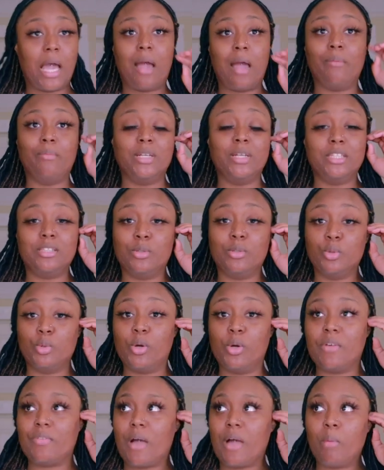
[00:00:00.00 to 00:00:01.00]
I really don't know
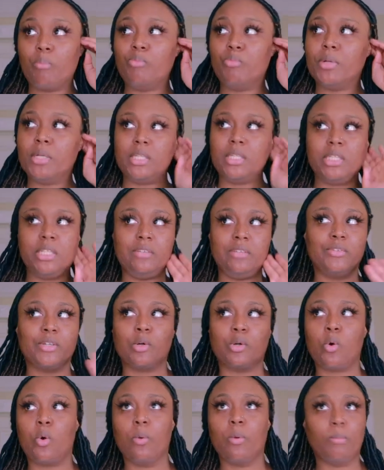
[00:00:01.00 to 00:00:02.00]
if I'm really even
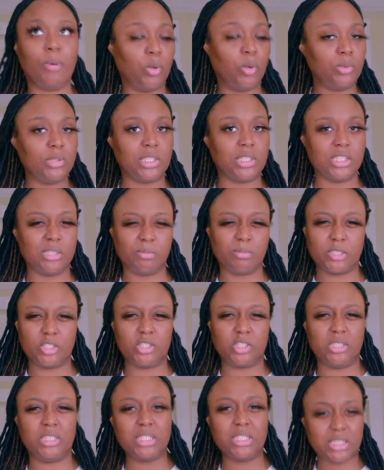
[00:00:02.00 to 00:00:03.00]
gonna post this,
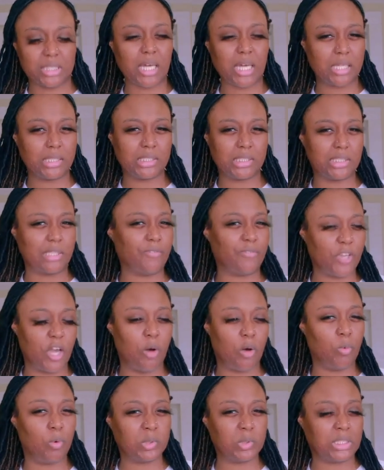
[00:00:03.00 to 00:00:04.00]
but this is the kind of stuff
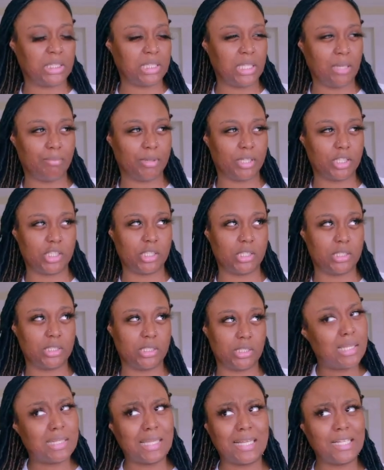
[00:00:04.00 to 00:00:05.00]
y'all wanna see because
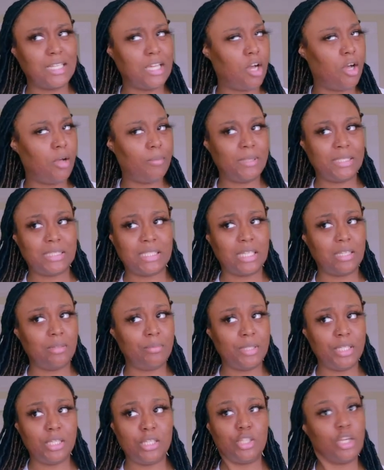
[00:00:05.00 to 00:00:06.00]
a lot of y'all be telling
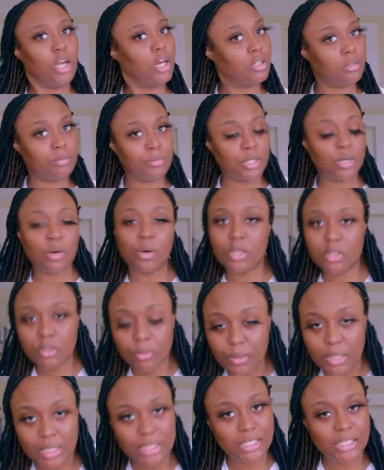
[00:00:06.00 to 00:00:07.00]
me y'all don't be going
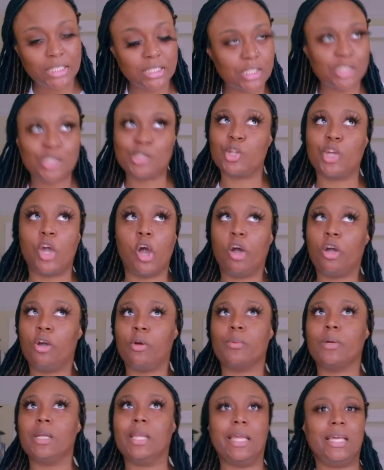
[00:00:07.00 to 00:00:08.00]
nowhere either so y'all can
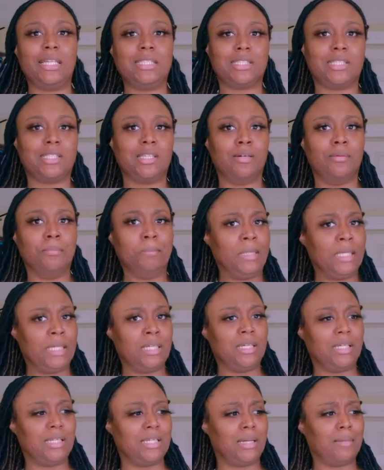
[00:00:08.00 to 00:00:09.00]
relate to
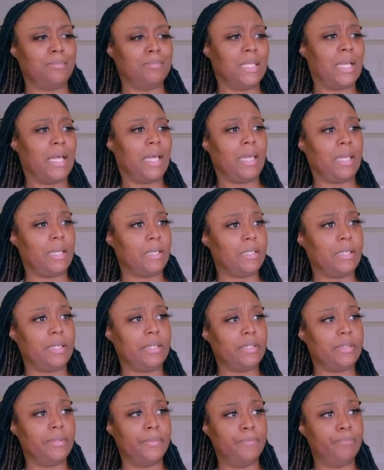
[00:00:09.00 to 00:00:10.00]
me and I'm like,
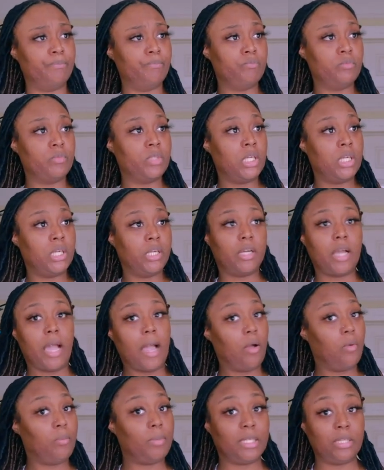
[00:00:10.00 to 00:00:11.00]
girl, I
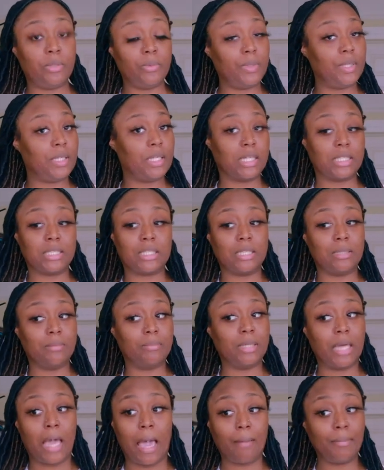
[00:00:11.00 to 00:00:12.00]
don't be doing nothing.
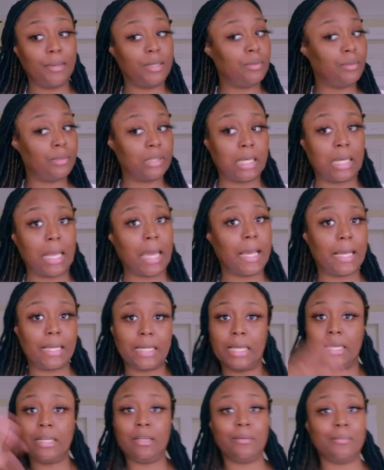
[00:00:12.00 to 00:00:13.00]
But I've been doing a lot and
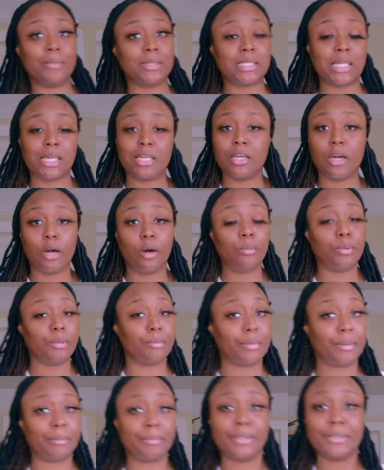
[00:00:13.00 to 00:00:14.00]
ain't even taking y'all with
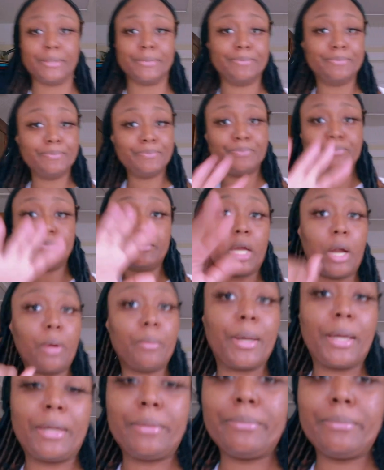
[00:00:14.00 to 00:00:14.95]
me. But all right.